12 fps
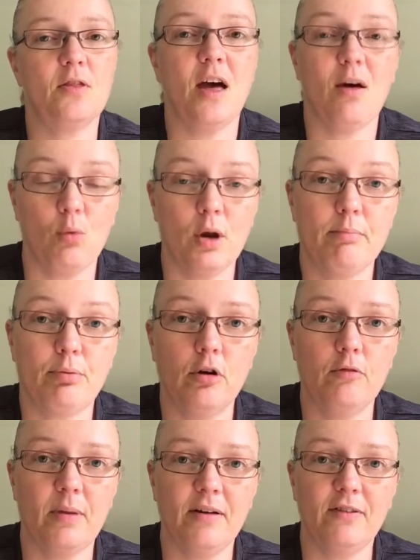that will
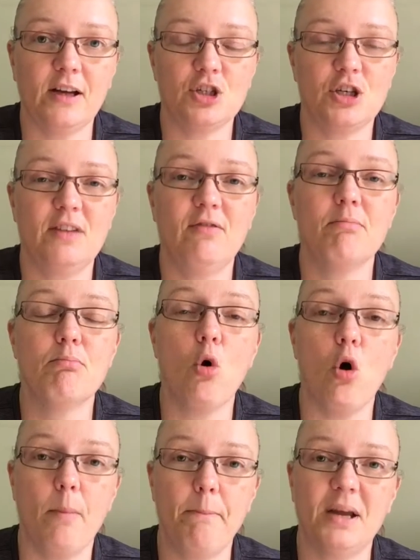improve my flexion even
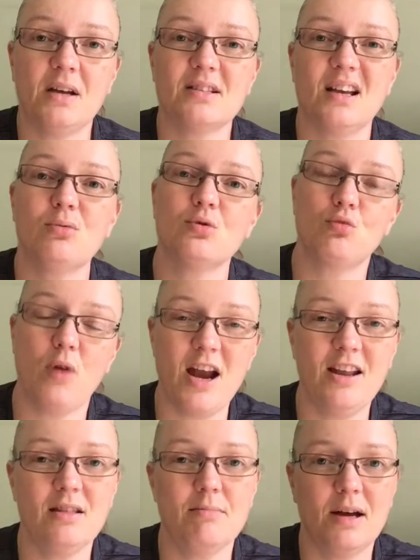more, because I was
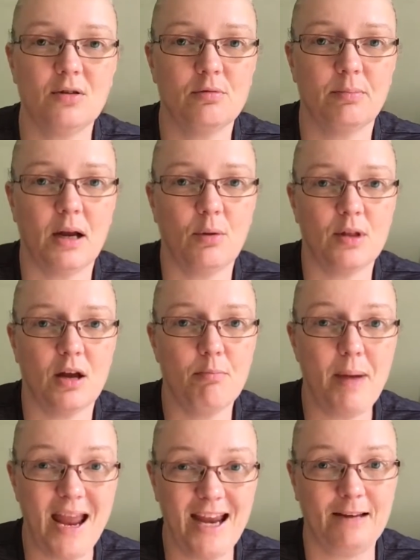riding the mountain bike
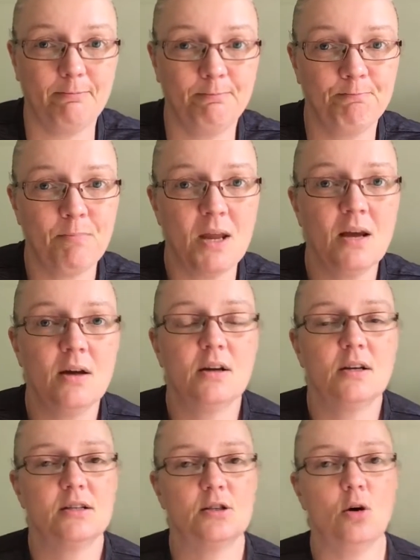without pain.
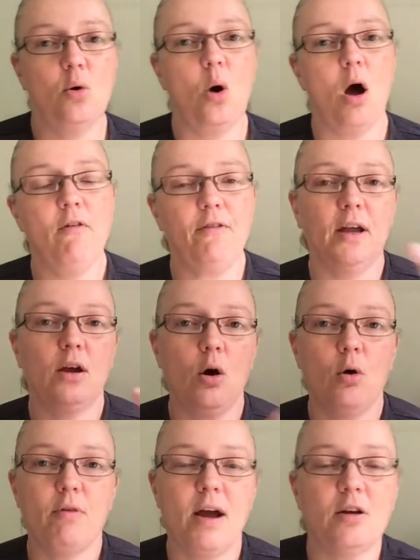So off I
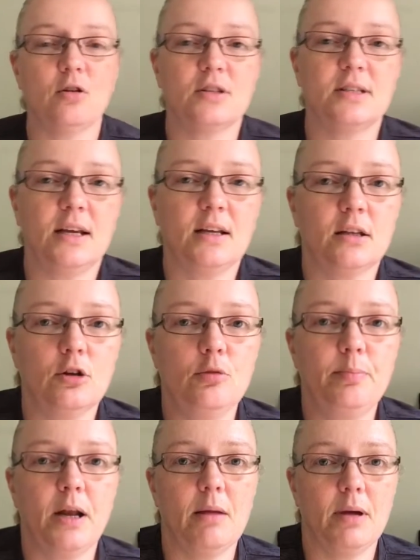go around on a second
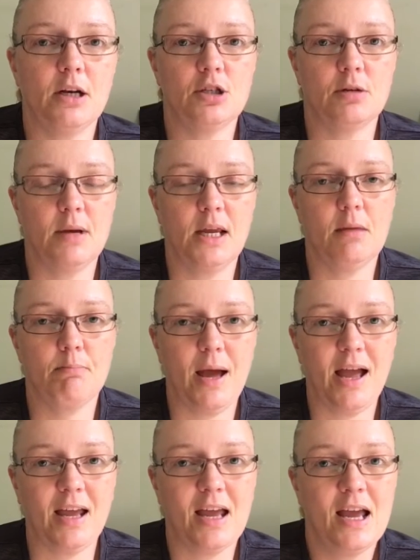loop, and I managed to make it
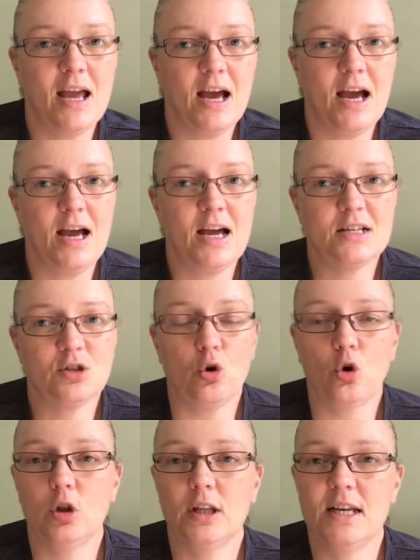back, and
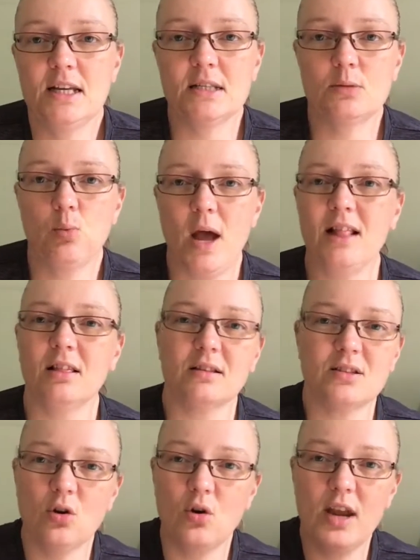all is well.
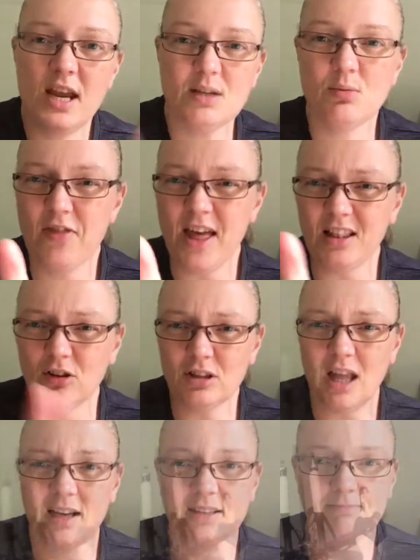So here's what that
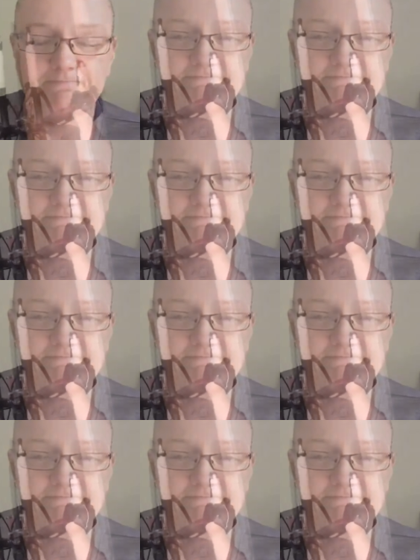looked like.